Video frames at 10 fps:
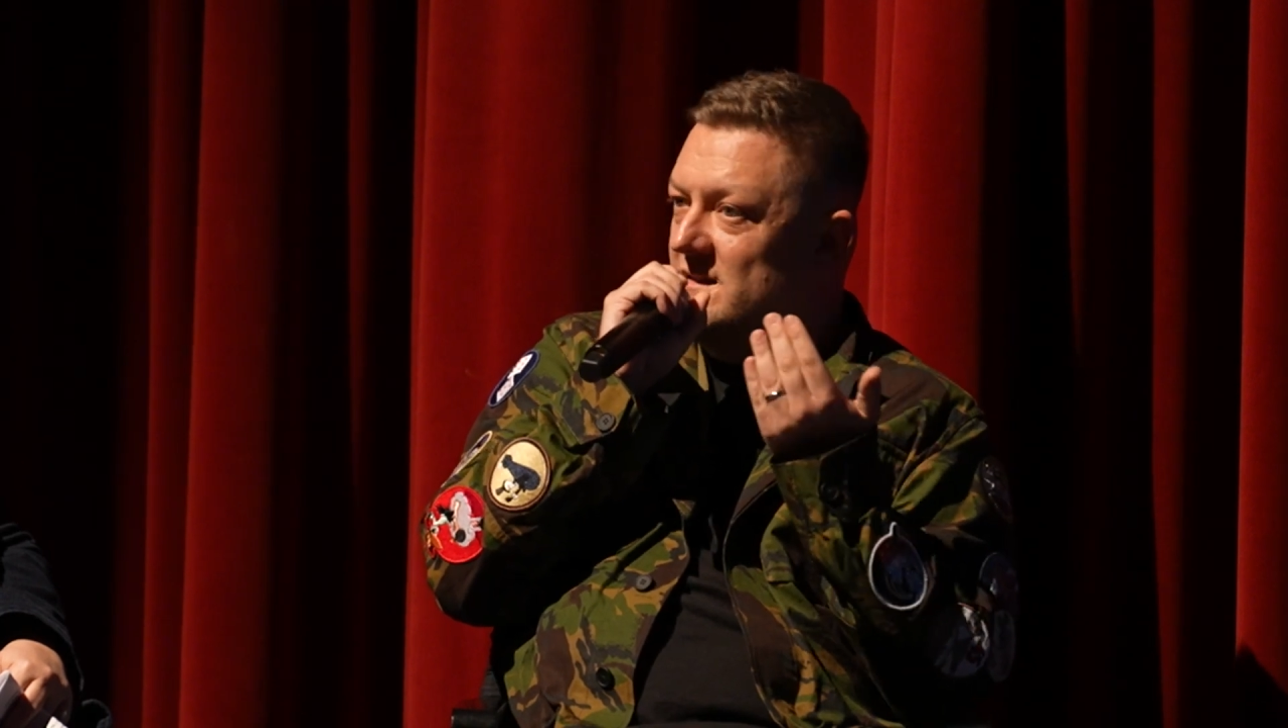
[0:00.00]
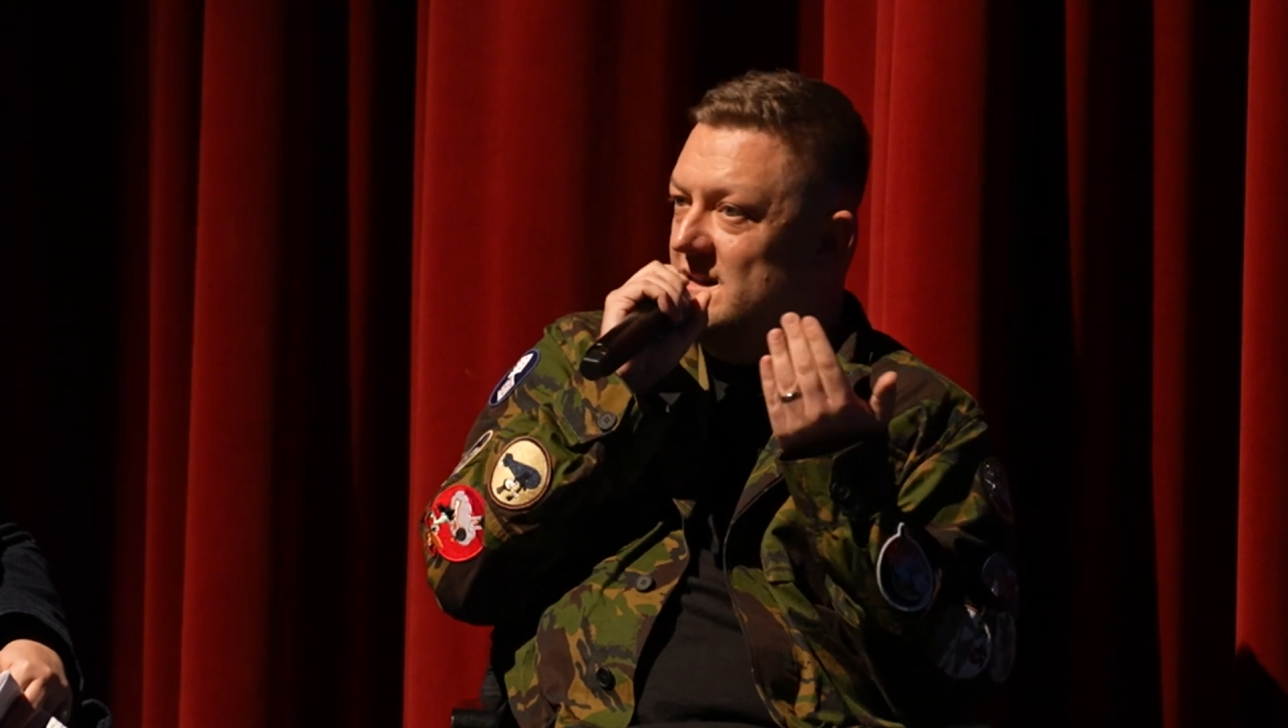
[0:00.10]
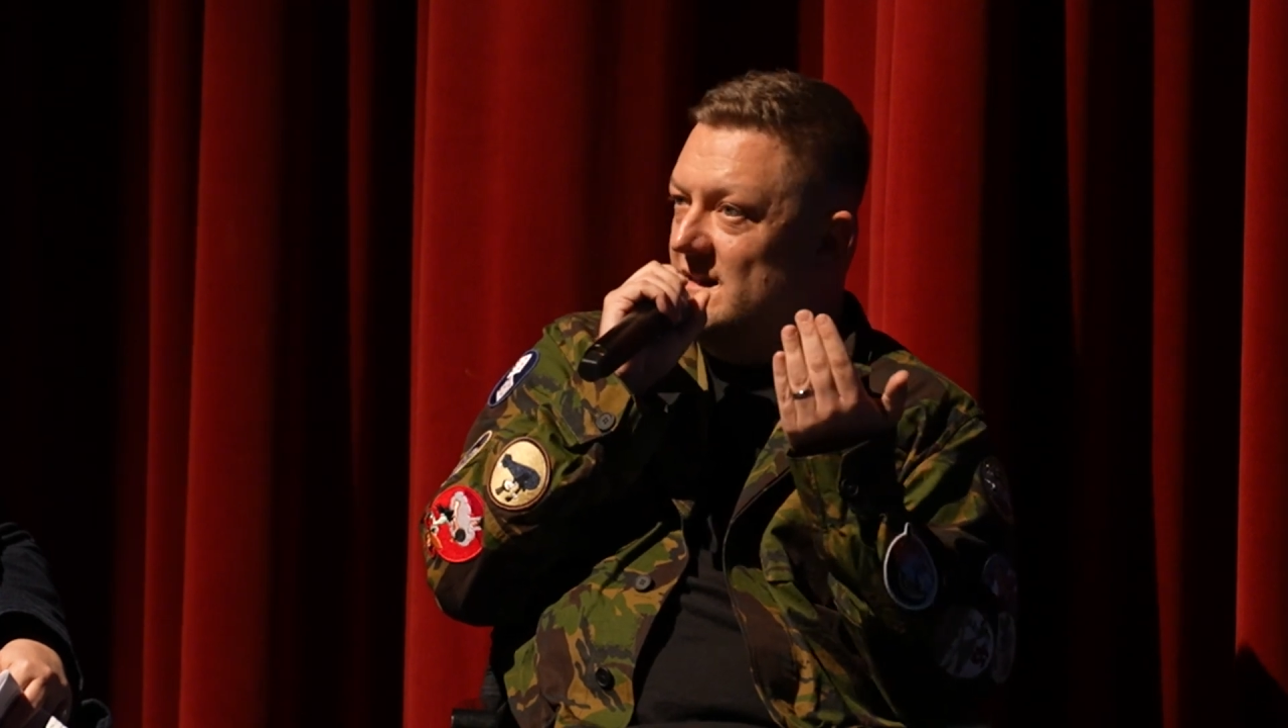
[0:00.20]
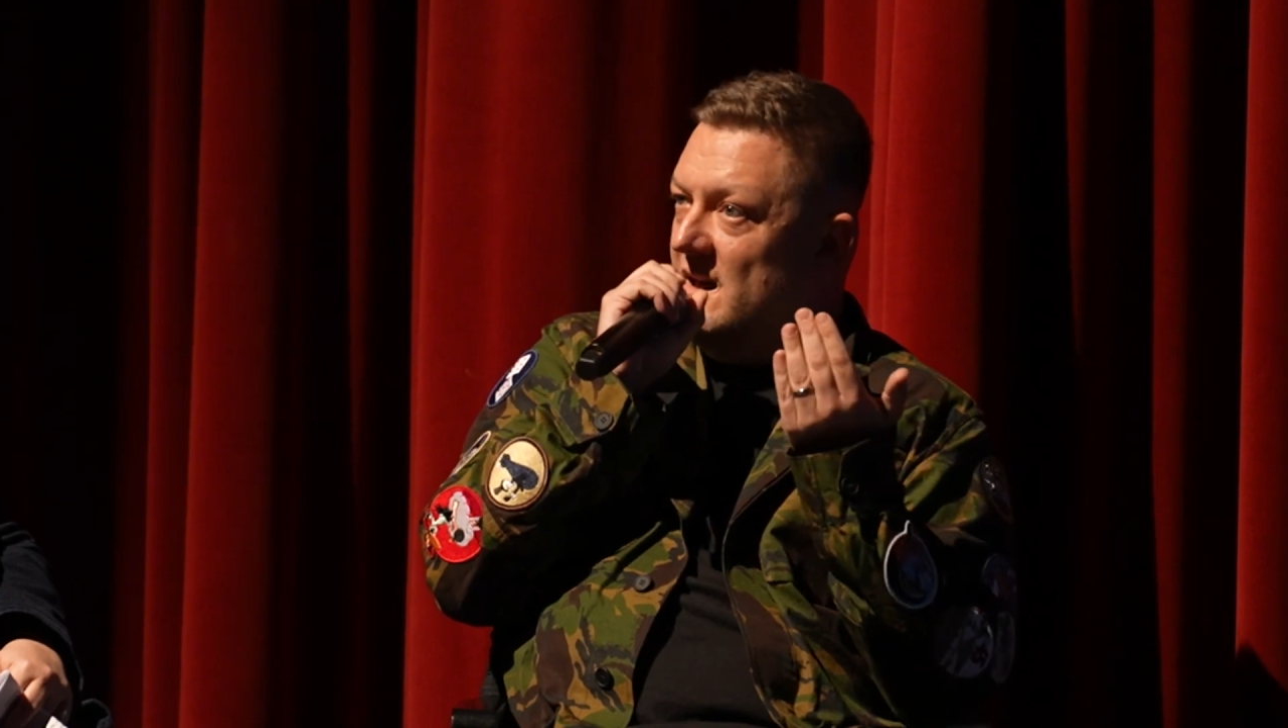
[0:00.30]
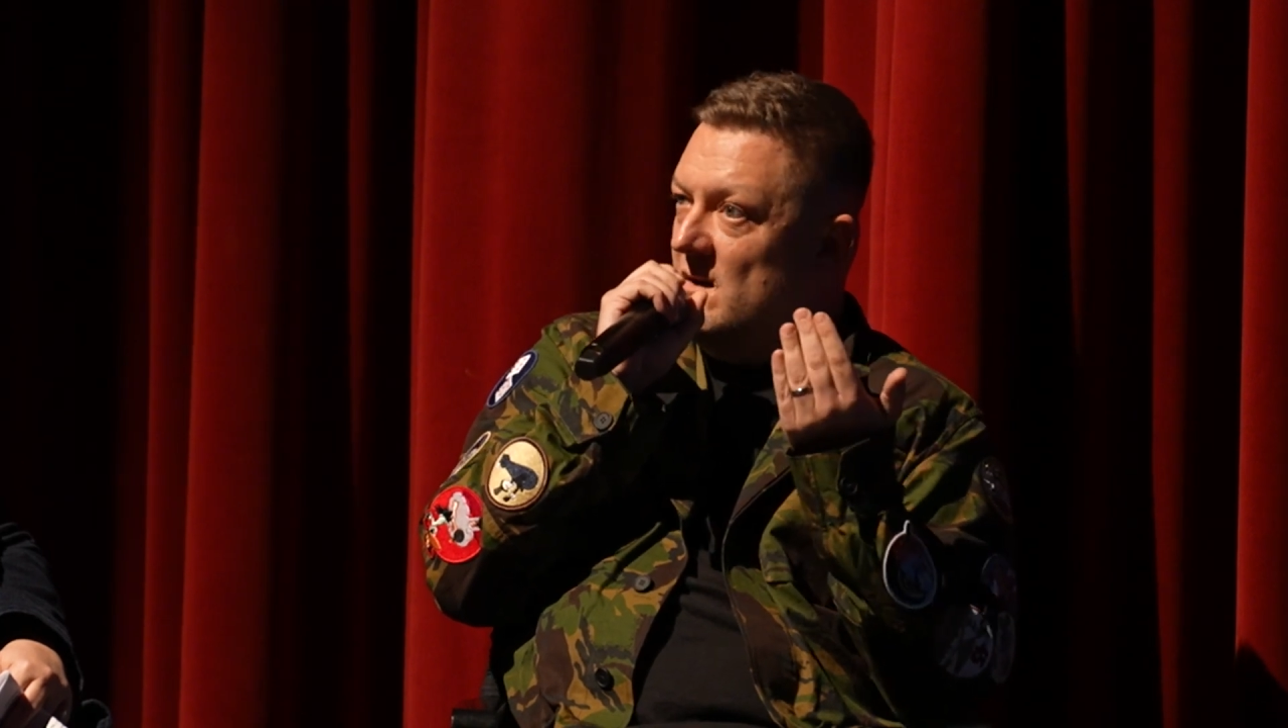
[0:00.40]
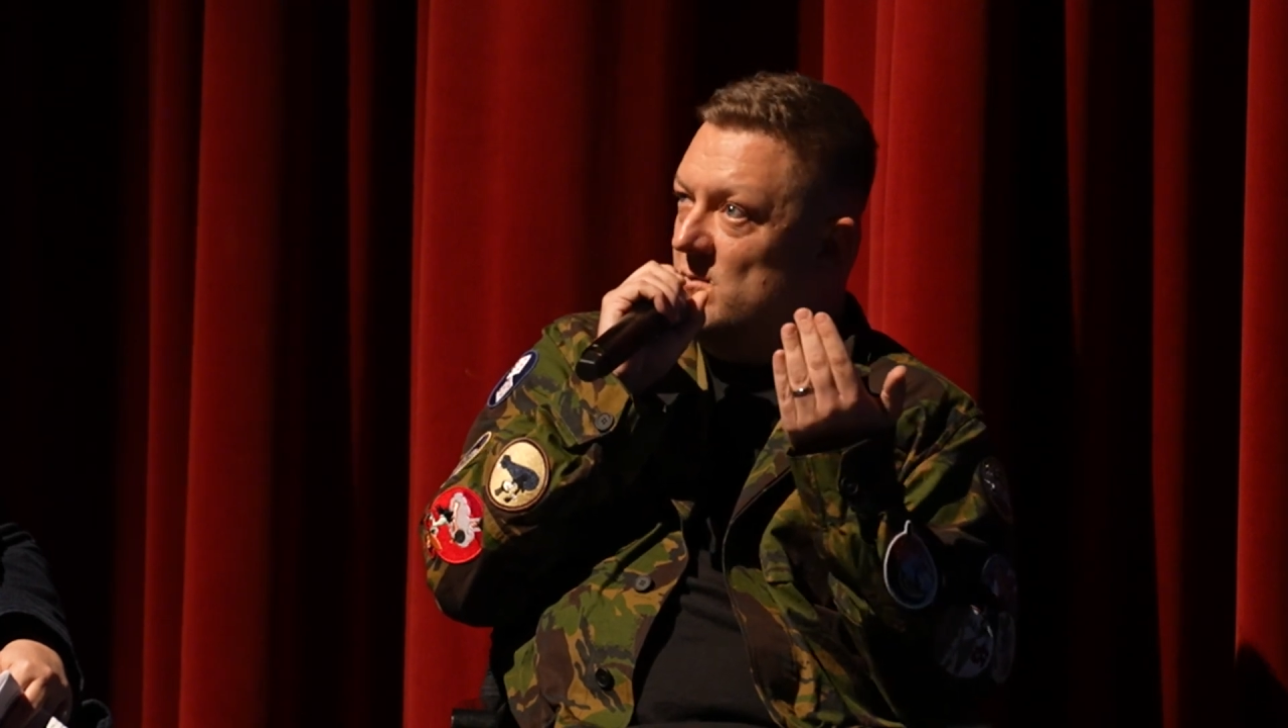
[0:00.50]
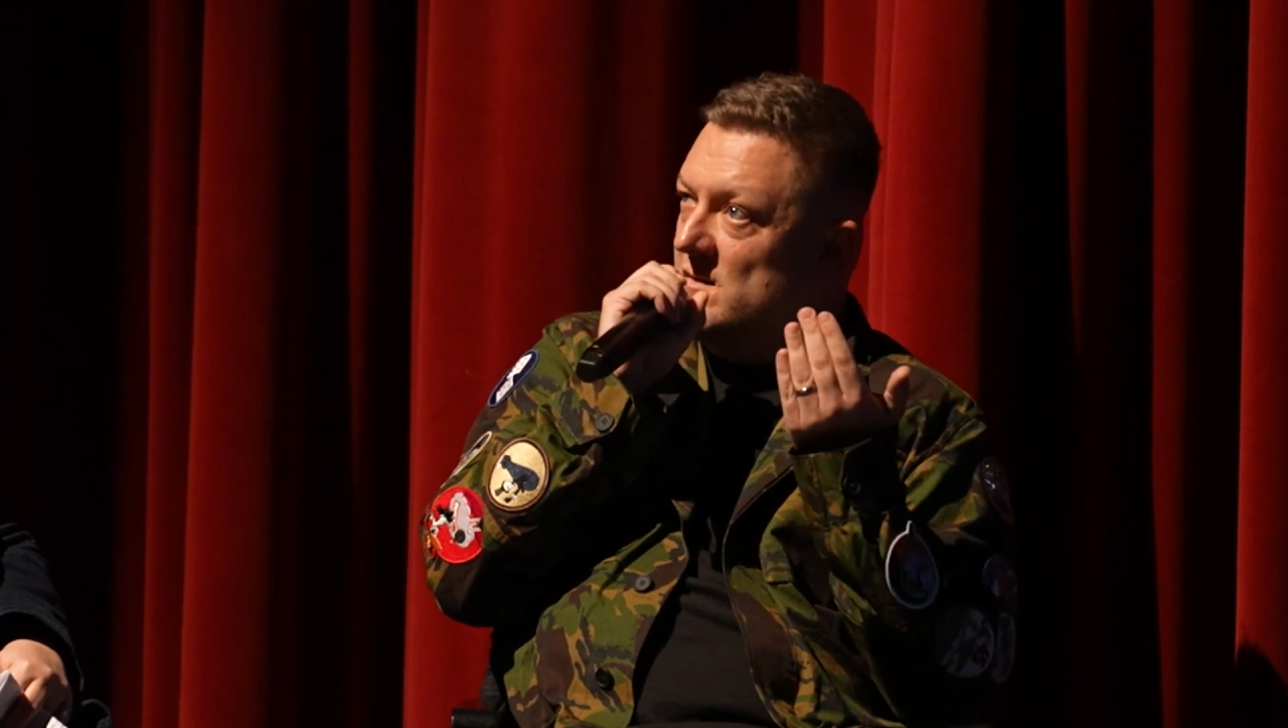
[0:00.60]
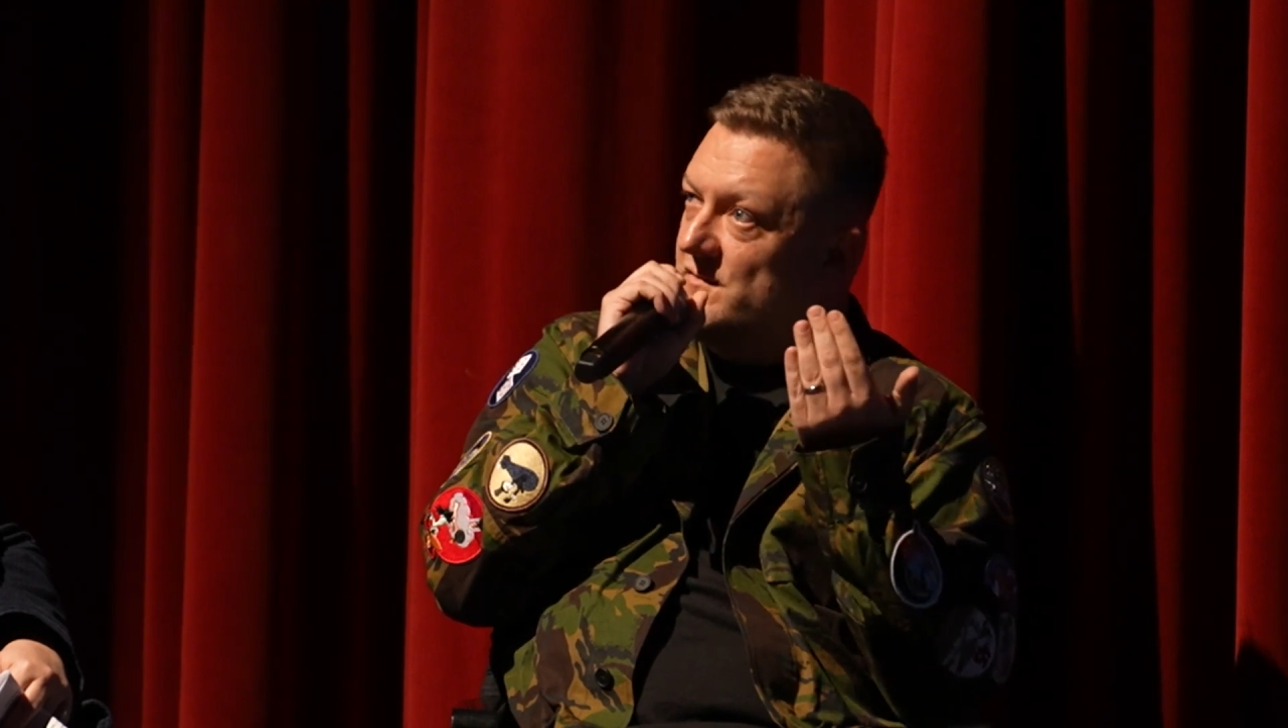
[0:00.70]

that like would